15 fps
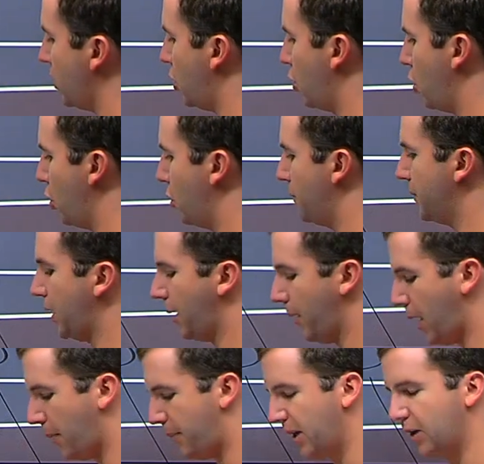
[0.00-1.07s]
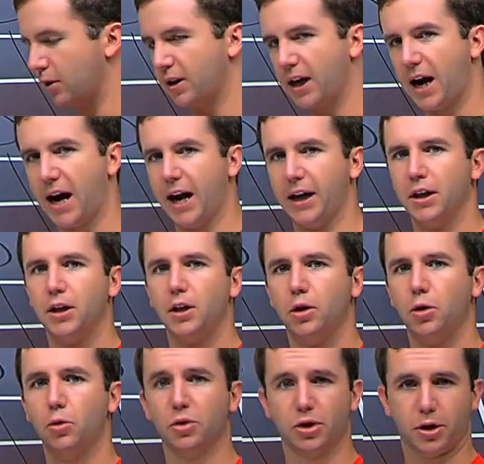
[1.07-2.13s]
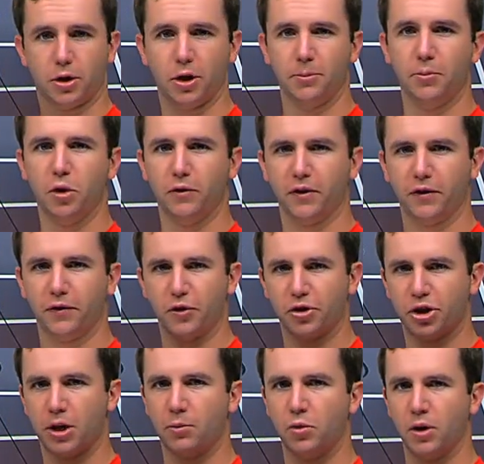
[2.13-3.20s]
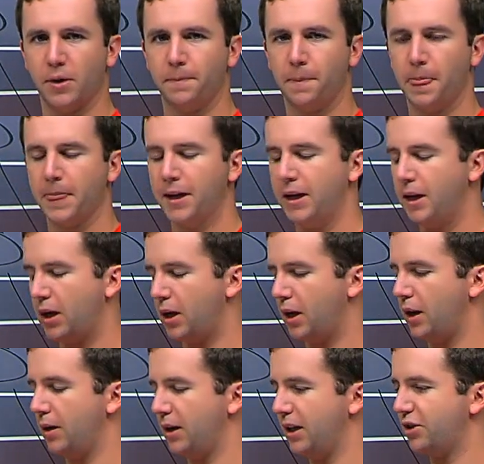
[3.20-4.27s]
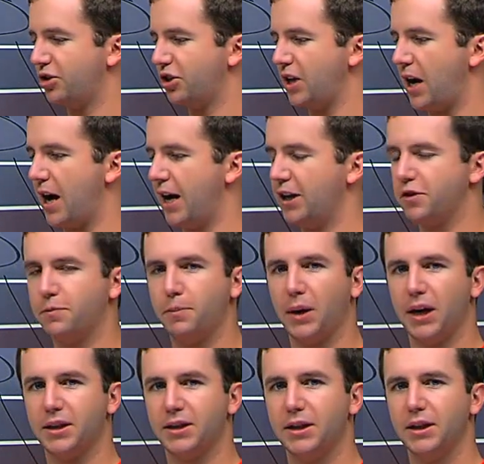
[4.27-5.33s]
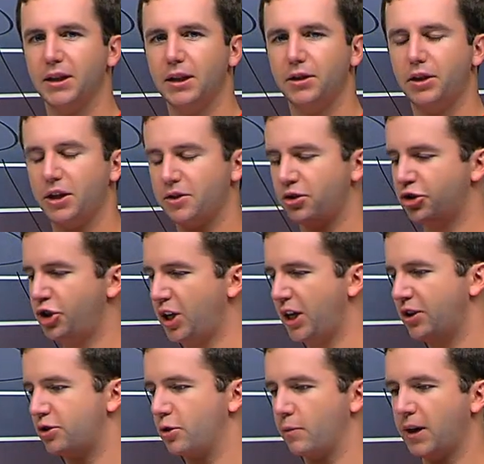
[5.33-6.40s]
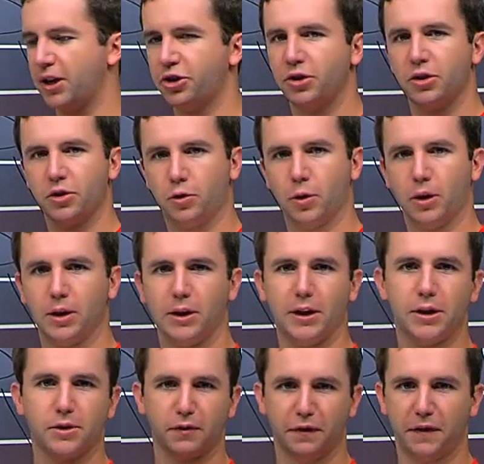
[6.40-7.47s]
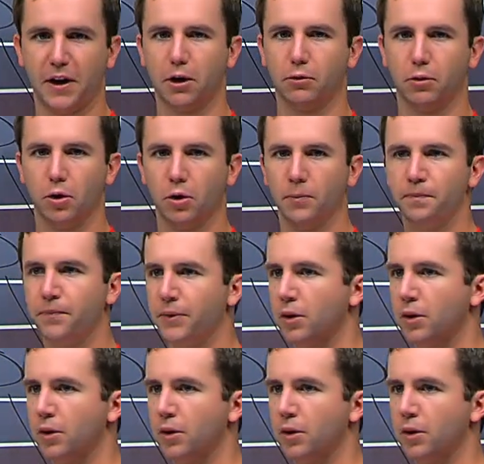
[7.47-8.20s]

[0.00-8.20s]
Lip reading: who, a bigger guy who is a good mover for someone his size, but doesn't change direction as quickly as a Federer